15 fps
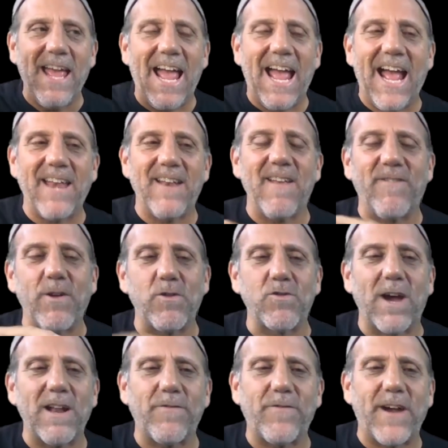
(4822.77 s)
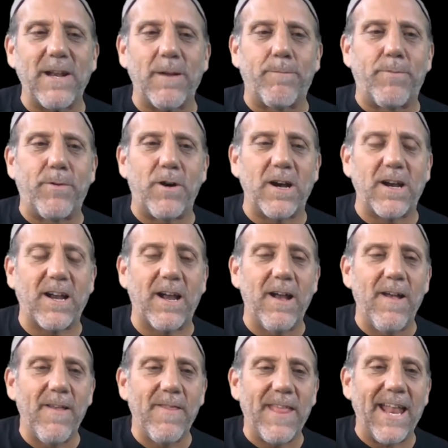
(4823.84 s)
And if you try to find a book
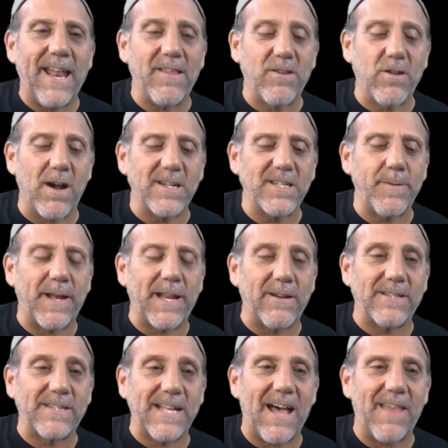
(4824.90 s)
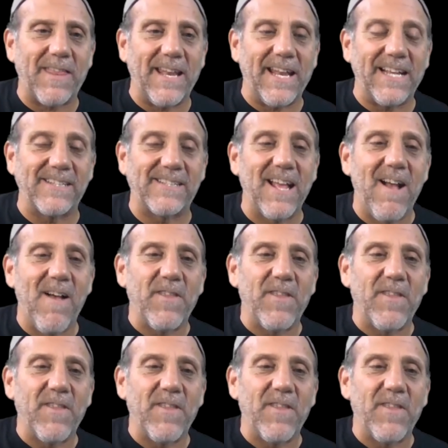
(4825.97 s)
that talks about Aristophanes,